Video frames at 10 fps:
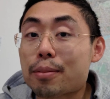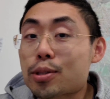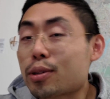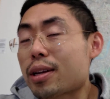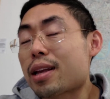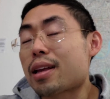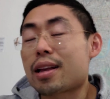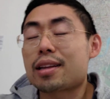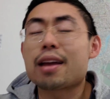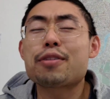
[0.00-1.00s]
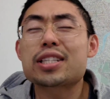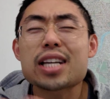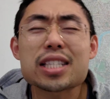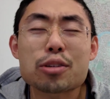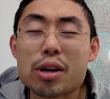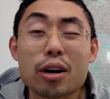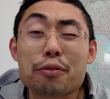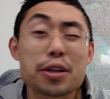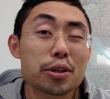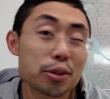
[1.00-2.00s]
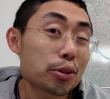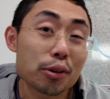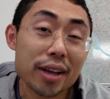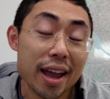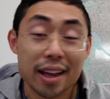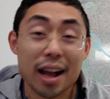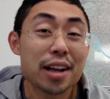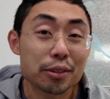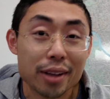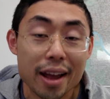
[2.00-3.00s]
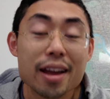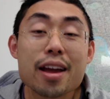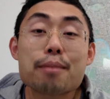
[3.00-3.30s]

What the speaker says: So if it's just a quick coffee, you don't care. I don't care.